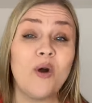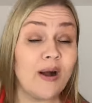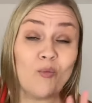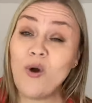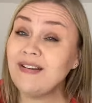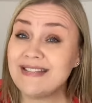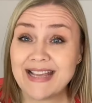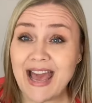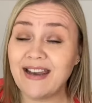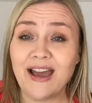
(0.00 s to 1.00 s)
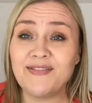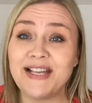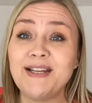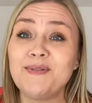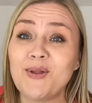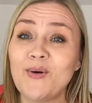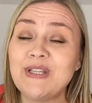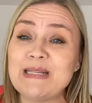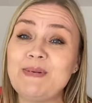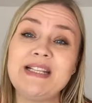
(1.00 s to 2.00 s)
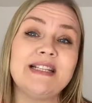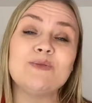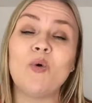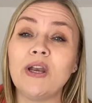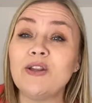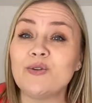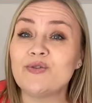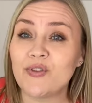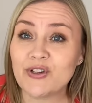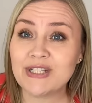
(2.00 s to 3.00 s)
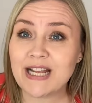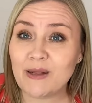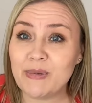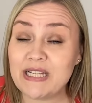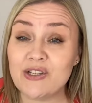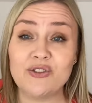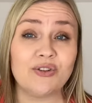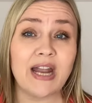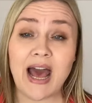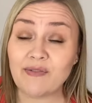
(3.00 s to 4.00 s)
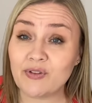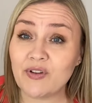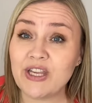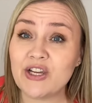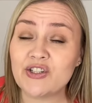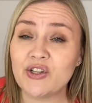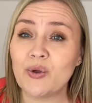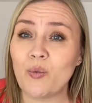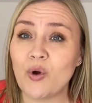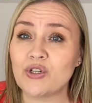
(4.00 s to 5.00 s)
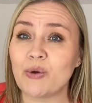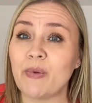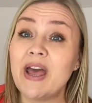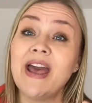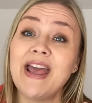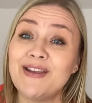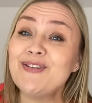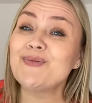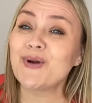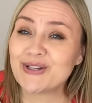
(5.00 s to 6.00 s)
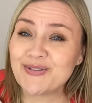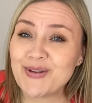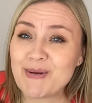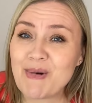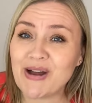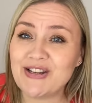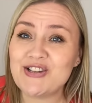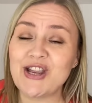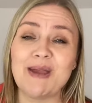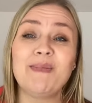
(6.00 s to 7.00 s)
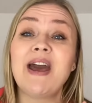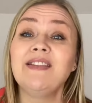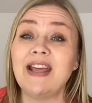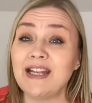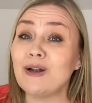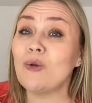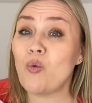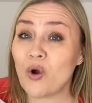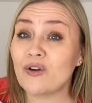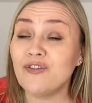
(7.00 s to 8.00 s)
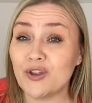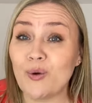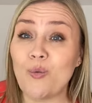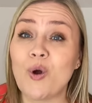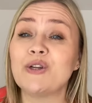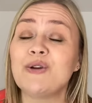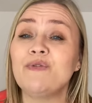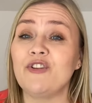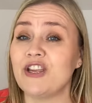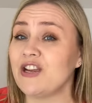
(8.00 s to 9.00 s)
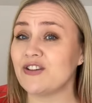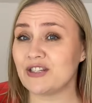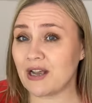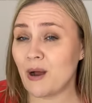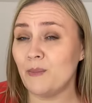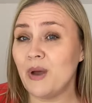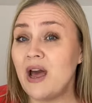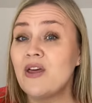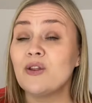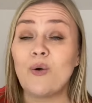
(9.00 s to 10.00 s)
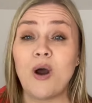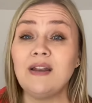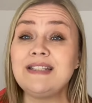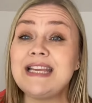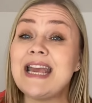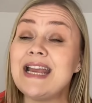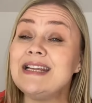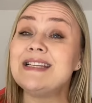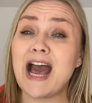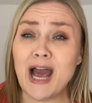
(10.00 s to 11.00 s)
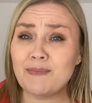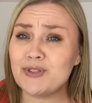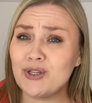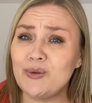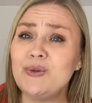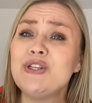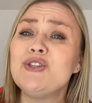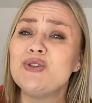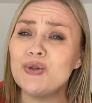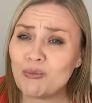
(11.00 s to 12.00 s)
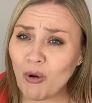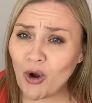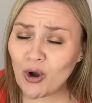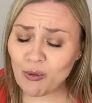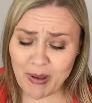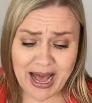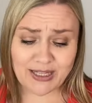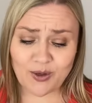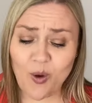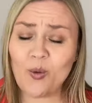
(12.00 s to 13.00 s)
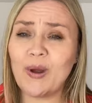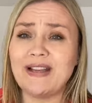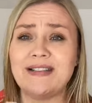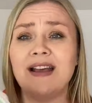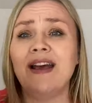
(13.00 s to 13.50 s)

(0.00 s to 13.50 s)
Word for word: once again, I've said it with all these pieces, one of those versatile pieces. You can have it for years in your wardrobe. If it works for your body shape, then it'll work for your wardrobe for years to come. The quality is absolutely superb as always.